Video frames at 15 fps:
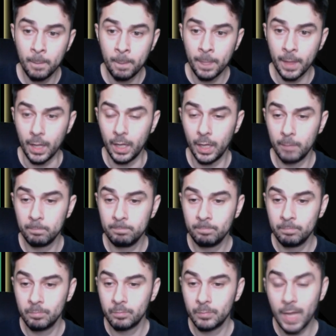
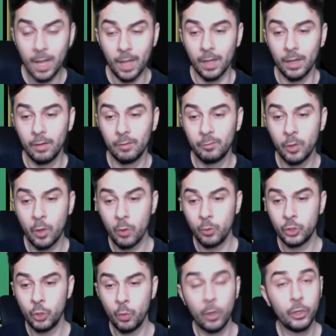Yeah, for
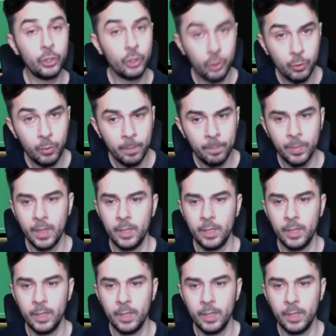those who are new,